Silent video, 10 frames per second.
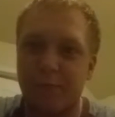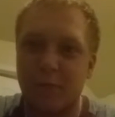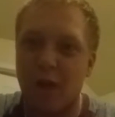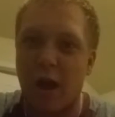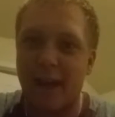
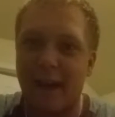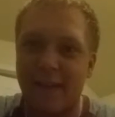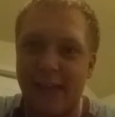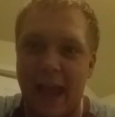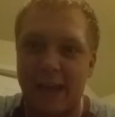talking out
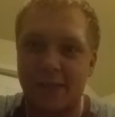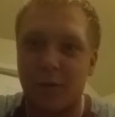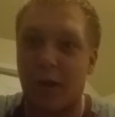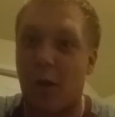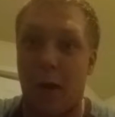his ass too,
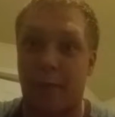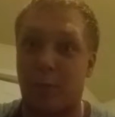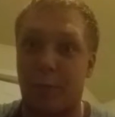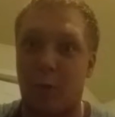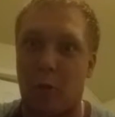like, oh, I can blow up the